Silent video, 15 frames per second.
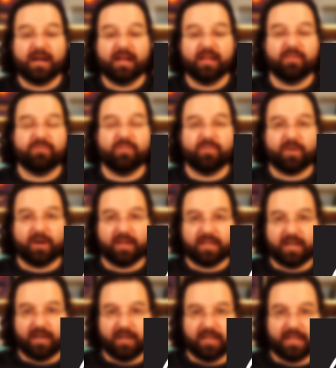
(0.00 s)
if you've already
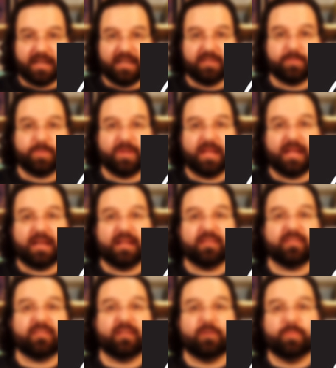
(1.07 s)
colonized
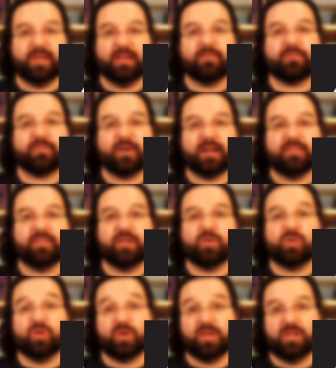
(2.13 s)
planets, they'll be in front of you.
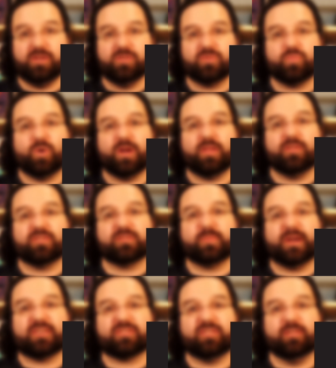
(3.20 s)
You can use one of those
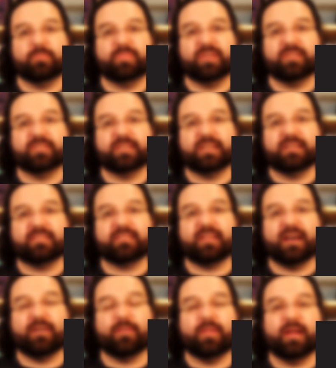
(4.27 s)
special abilities
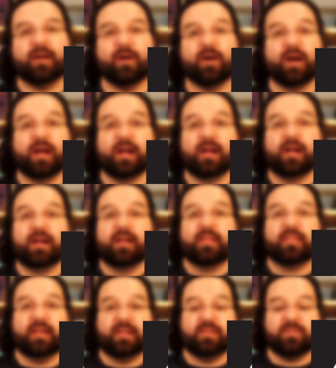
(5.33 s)
down there
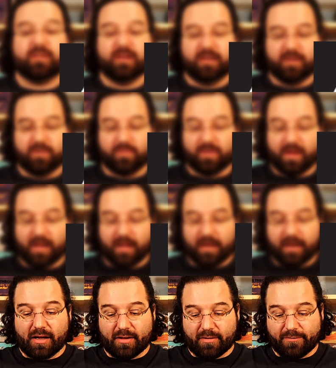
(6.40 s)
that you can use.
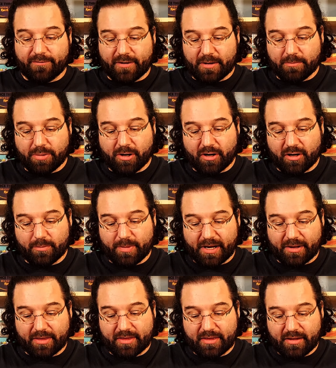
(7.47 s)
Now, the fun part
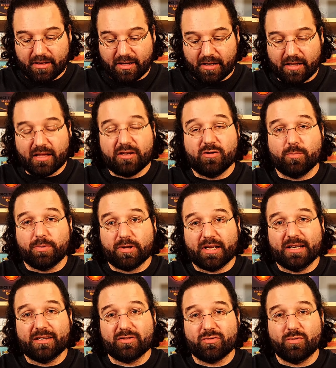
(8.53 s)
about, and then you
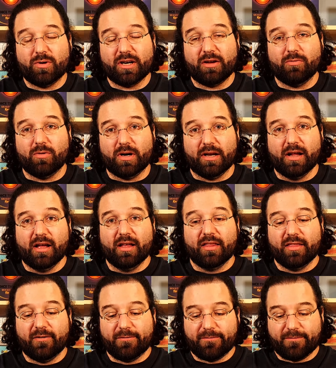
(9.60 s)
play to 21.
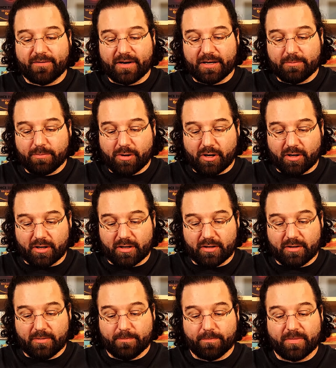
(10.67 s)
The fun
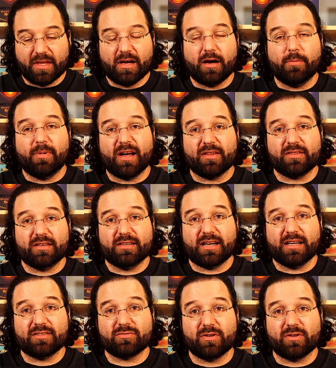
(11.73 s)
part about the dice